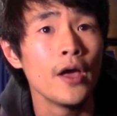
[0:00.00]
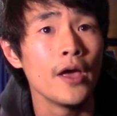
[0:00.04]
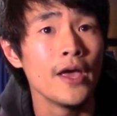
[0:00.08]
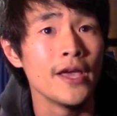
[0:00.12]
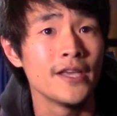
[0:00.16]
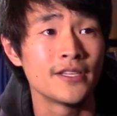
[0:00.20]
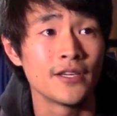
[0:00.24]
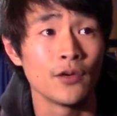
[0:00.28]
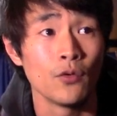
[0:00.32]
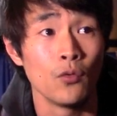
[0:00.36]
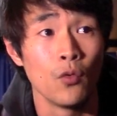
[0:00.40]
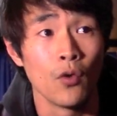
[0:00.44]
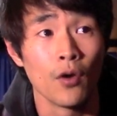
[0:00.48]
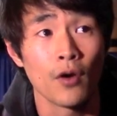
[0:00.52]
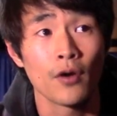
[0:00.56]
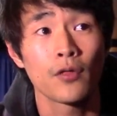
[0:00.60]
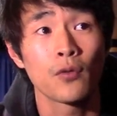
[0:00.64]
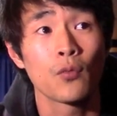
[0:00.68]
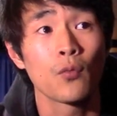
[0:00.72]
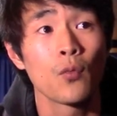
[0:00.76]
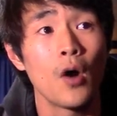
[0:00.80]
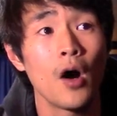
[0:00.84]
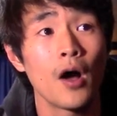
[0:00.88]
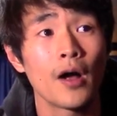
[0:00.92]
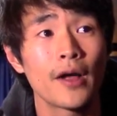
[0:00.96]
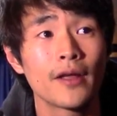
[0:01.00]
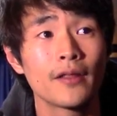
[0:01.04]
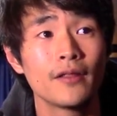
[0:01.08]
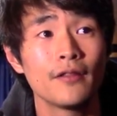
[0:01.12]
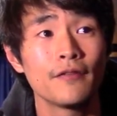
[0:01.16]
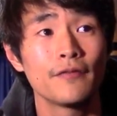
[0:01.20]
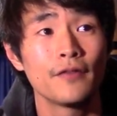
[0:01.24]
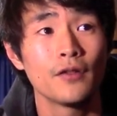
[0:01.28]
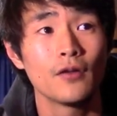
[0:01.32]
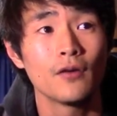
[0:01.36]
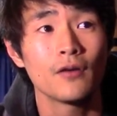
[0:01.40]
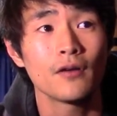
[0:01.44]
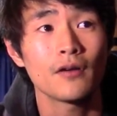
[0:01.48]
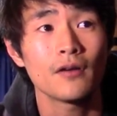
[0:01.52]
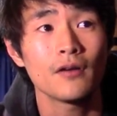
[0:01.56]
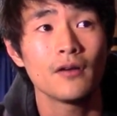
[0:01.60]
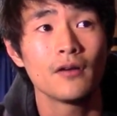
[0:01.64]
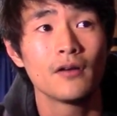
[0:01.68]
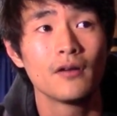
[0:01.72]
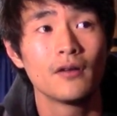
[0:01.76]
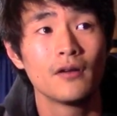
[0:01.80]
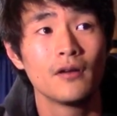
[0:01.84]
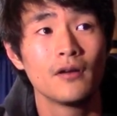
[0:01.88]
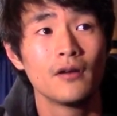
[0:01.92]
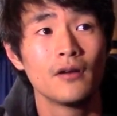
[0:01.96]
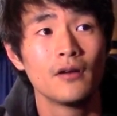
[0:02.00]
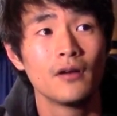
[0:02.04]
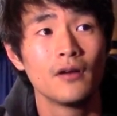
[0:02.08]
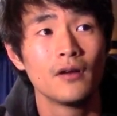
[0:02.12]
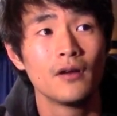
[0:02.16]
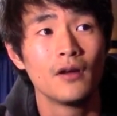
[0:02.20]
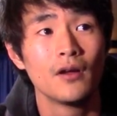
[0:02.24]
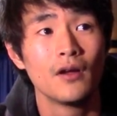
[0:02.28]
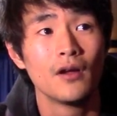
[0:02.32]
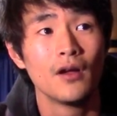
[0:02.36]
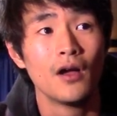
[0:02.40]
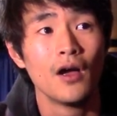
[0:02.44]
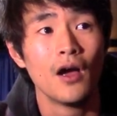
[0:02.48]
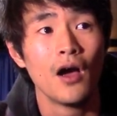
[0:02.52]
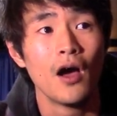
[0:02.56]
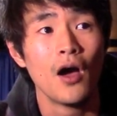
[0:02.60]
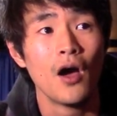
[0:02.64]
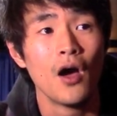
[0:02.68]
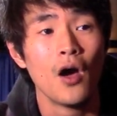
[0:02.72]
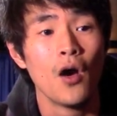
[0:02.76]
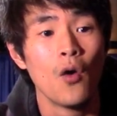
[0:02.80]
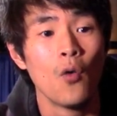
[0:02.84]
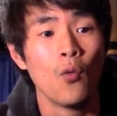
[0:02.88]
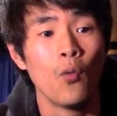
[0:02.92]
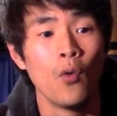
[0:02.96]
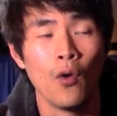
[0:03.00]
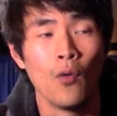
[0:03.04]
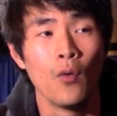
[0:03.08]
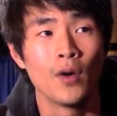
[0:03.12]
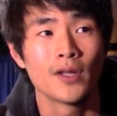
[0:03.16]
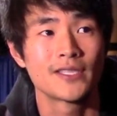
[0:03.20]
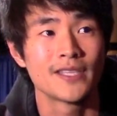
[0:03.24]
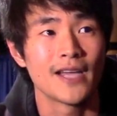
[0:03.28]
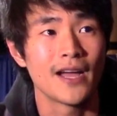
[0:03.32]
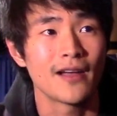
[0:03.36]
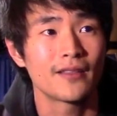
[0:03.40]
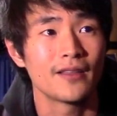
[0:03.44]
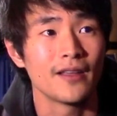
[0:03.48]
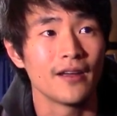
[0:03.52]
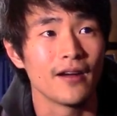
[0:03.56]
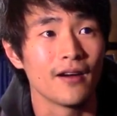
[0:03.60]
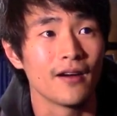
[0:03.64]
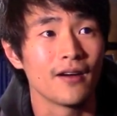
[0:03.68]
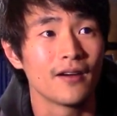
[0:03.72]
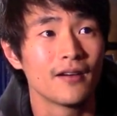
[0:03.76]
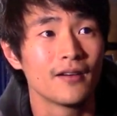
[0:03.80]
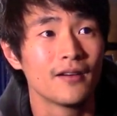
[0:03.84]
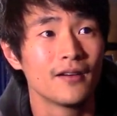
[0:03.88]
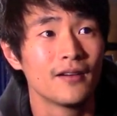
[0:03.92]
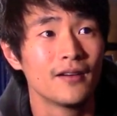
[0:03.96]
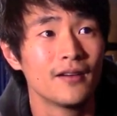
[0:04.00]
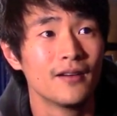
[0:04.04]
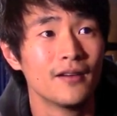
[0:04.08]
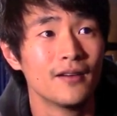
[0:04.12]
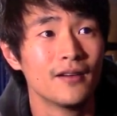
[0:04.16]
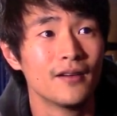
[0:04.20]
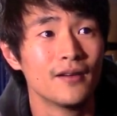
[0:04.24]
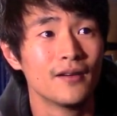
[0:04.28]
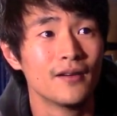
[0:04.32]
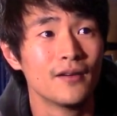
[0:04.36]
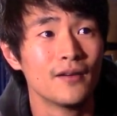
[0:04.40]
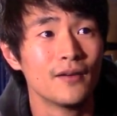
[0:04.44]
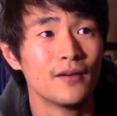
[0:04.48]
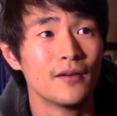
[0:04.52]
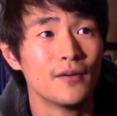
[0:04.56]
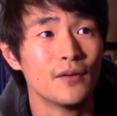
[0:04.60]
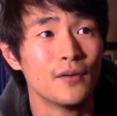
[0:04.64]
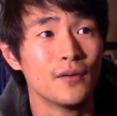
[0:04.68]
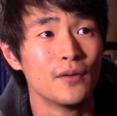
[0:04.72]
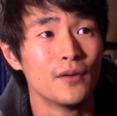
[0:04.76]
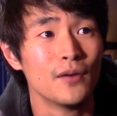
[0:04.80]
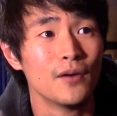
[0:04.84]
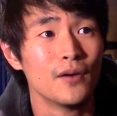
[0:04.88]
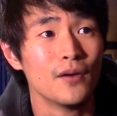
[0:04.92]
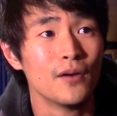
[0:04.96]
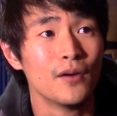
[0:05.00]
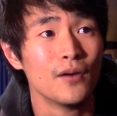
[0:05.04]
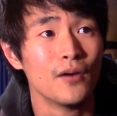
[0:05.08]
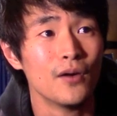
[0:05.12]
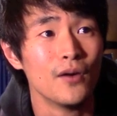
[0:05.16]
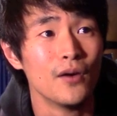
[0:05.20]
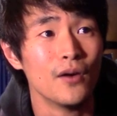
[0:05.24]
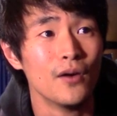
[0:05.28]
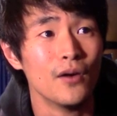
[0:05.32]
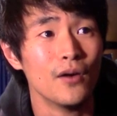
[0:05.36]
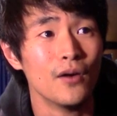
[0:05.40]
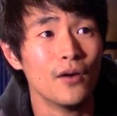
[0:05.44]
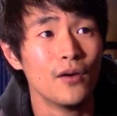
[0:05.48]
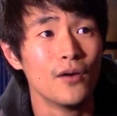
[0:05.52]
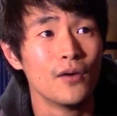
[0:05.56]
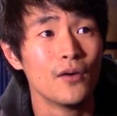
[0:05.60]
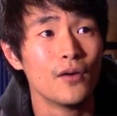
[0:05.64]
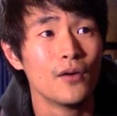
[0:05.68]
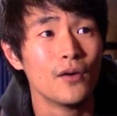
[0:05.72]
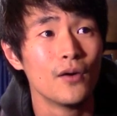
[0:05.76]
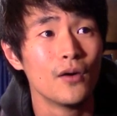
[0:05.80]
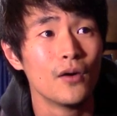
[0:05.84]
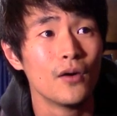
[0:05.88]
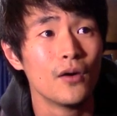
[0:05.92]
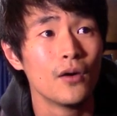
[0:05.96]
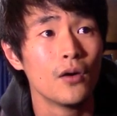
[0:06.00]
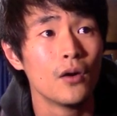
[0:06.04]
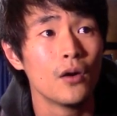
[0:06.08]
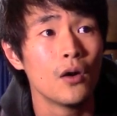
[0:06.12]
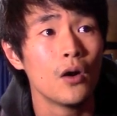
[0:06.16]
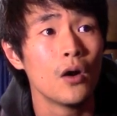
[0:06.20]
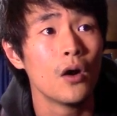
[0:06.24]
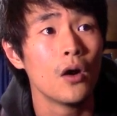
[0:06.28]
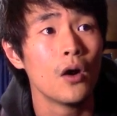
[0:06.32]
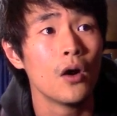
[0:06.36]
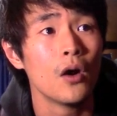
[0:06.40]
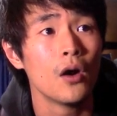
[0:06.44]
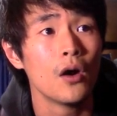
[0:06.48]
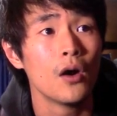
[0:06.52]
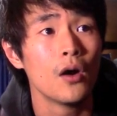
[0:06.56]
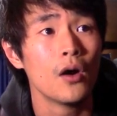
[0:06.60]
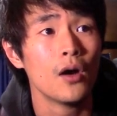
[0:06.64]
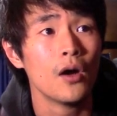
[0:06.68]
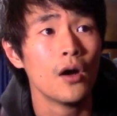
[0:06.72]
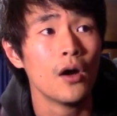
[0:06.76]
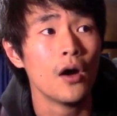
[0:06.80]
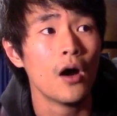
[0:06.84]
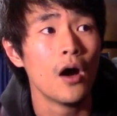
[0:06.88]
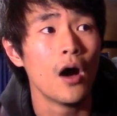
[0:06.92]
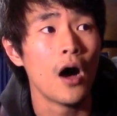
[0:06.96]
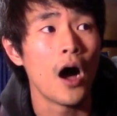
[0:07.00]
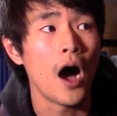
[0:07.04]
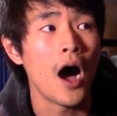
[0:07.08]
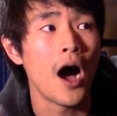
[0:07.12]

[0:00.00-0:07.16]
Is it worth walking the floor? Would you risk it? Well, what's out there? Oh, no, I'm just thinking in terms of fans recognizing you.